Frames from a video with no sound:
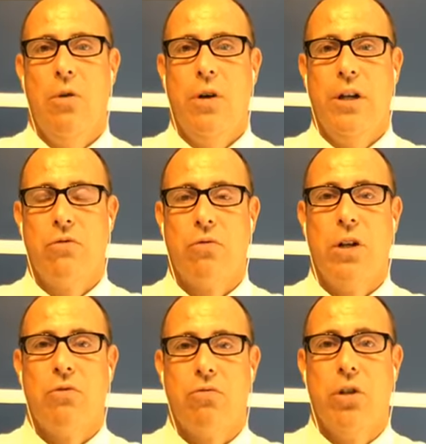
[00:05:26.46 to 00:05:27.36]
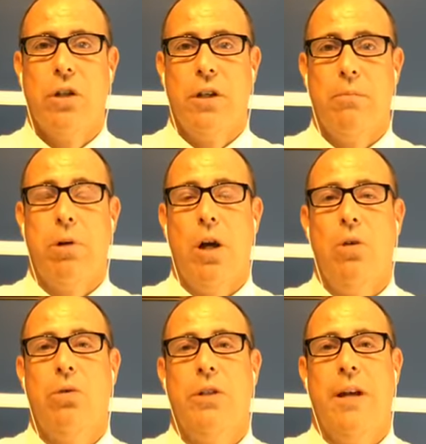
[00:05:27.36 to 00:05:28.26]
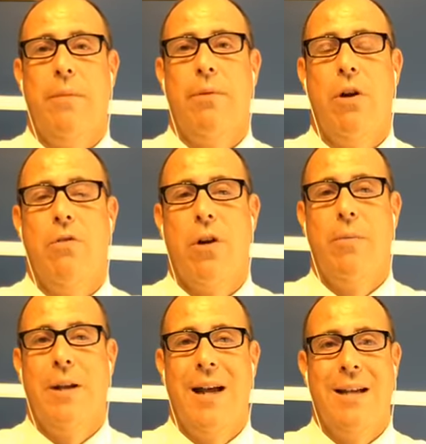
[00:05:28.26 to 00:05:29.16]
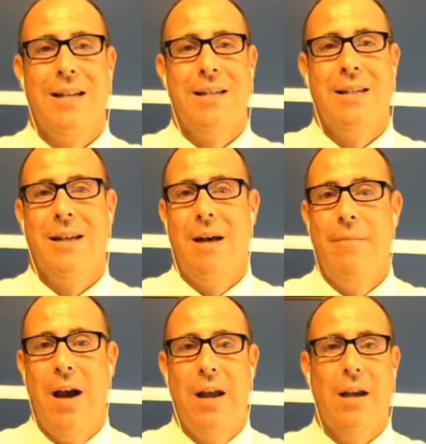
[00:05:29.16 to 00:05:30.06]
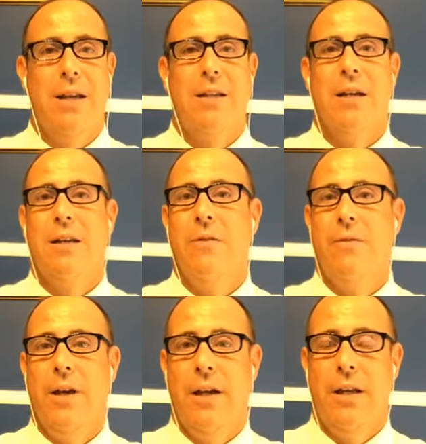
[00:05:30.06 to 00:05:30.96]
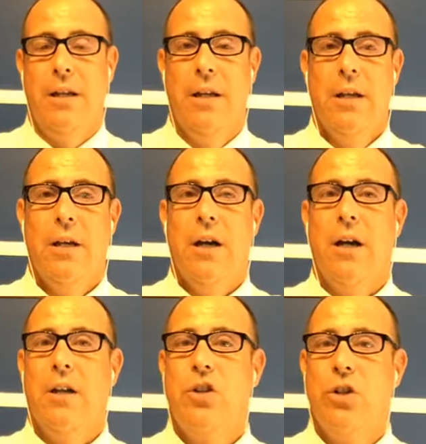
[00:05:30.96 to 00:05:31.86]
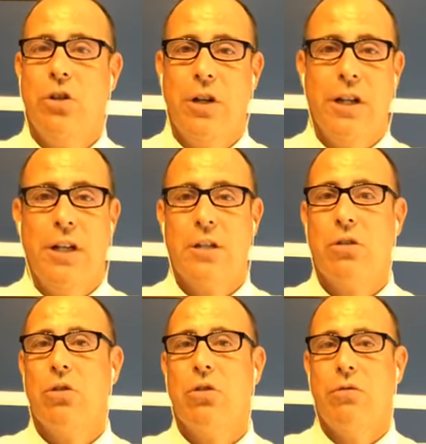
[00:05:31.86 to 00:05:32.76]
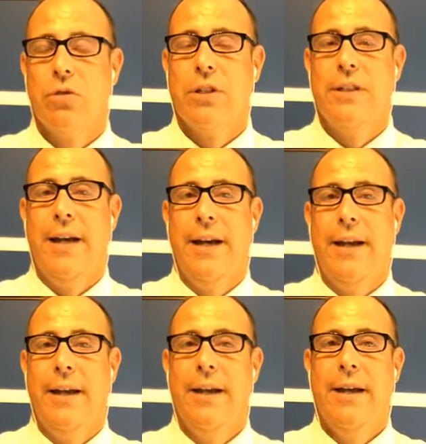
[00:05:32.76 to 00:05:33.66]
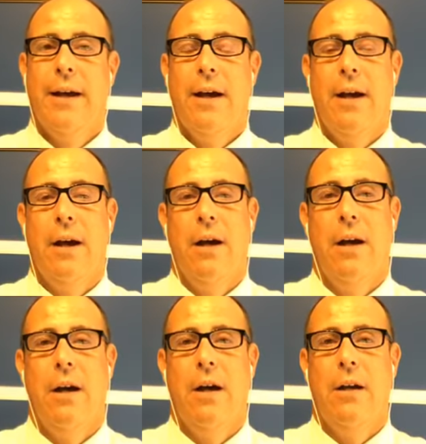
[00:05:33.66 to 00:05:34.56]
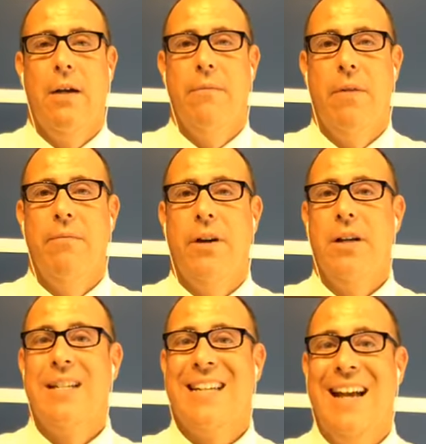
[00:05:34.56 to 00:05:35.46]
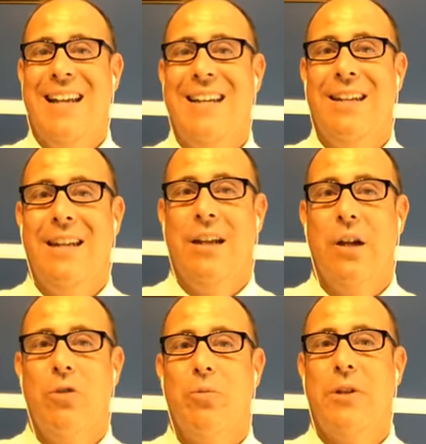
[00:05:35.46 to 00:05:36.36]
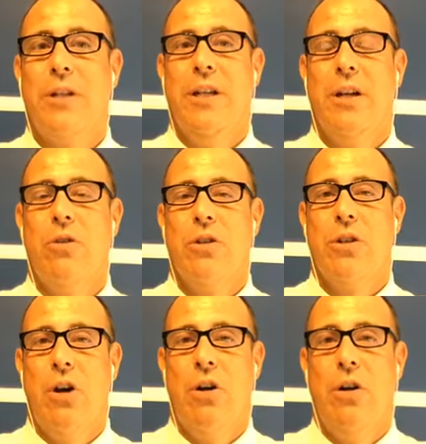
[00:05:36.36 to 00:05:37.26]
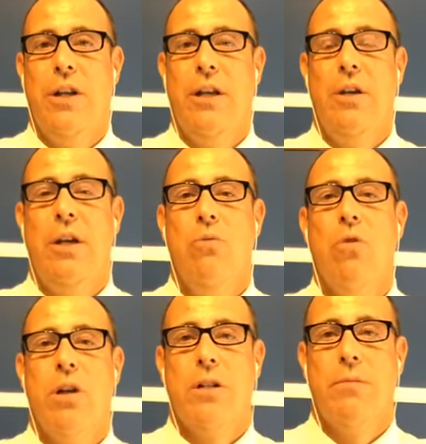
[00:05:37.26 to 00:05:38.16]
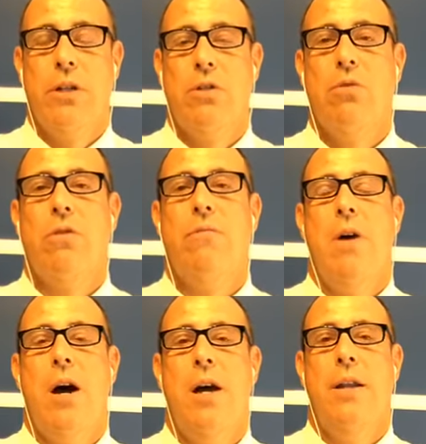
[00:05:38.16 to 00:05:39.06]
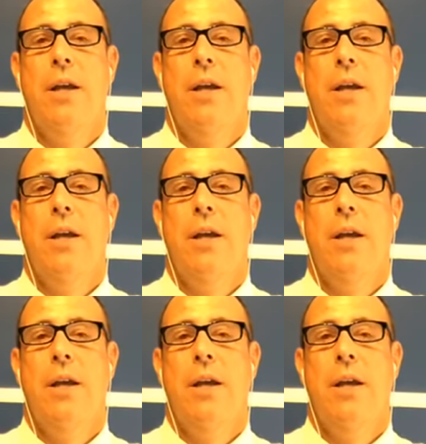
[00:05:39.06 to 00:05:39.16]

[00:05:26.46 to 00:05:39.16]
is really a blow to that program. And like I said, I'm not a Kentucky fan cheering against Louisville today. I'm very saddened that Coach Pitino is gone. He was a mentor of mine,